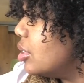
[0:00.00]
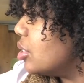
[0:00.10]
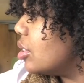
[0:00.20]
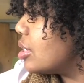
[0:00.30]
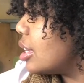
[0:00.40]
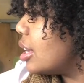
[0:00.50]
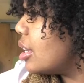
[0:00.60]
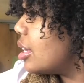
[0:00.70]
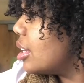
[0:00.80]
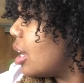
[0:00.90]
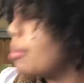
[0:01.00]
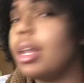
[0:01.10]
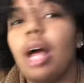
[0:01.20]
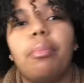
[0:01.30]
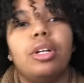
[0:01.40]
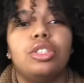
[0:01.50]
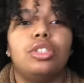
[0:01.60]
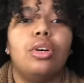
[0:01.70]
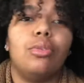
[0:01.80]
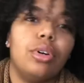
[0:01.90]
Jennifer? I mean, I
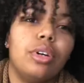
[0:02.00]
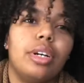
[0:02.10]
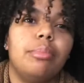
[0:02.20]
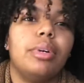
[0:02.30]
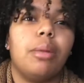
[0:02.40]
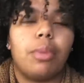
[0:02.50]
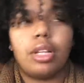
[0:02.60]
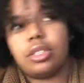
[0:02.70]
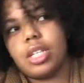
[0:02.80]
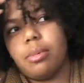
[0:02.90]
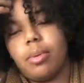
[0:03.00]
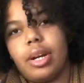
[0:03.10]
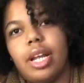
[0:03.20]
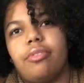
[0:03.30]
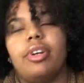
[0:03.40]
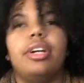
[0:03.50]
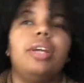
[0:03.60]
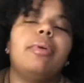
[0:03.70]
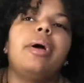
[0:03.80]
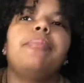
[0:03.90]
personally don't know her, but I'm gonna just come up with a name for her
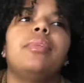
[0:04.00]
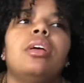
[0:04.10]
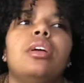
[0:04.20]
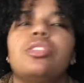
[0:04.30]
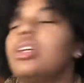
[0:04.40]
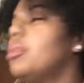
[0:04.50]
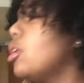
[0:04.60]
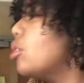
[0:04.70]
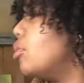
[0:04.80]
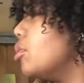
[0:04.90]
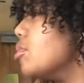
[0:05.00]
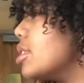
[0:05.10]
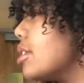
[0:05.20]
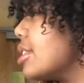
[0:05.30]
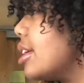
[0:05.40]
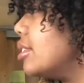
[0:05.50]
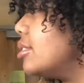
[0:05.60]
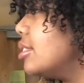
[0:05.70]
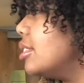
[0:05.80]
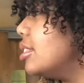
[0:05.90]
anyway. It's gonna be called Rose. How's that?
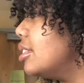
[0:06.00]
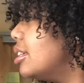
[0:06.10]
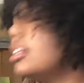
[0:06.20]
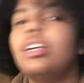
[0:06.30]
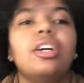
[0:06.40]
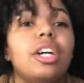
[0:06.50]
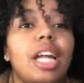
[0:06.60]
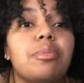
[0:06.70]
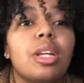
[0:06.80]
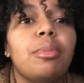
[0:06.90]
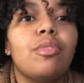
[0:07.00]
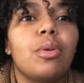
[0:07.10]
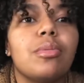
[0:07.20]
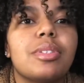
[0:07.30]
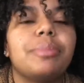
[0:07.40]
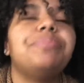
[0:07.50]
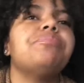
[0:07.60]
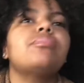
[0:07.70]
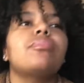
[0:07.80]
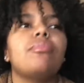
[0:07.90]
Her name's gonna be Rose,
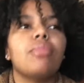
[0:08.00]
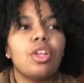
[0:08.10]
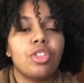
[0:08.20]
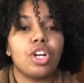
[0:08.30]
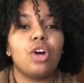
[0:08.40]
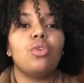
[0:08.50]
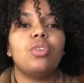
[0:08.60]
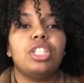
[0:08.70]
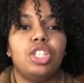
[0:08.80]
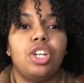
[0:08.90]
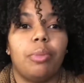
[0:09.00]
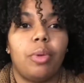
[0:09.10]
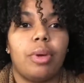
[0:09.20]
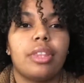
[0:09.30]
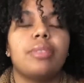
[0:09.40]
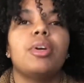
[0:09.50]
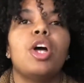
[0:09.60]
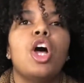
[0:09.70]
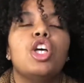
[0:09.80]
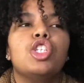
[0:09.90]
the girl who he cheated on me with.
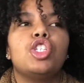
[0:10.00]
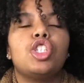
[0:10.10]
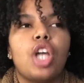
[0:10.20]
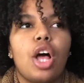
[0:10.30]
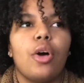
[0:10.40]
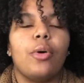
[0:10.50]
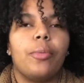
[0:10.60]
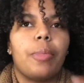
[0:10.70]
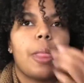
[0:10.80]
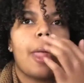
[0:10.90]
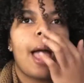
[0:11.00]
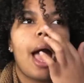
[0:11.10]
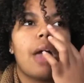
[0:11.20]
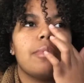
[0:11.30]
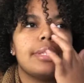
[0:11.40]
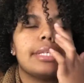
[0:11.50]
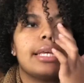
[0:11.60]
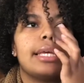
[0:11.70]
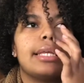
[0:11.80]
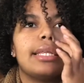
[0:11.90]
So, I was
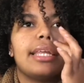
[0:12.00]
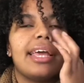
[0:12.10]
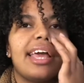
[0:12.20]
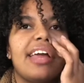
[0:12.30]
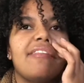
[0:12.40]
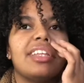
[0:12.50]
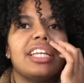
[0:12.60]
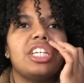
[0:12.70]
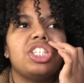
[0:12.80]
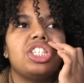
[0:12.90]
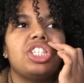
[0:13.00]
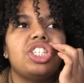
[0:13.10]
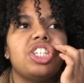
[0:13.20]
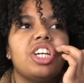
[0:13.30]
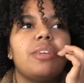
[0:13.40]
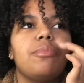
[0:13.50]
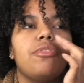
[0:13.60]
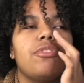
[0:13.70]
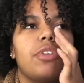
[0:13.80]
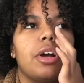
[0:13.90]
in a relationship
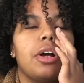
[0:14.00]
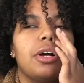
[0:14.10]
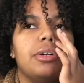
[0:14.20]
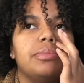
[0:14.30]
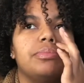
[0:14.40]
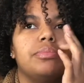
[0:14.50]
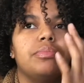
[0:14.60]
from,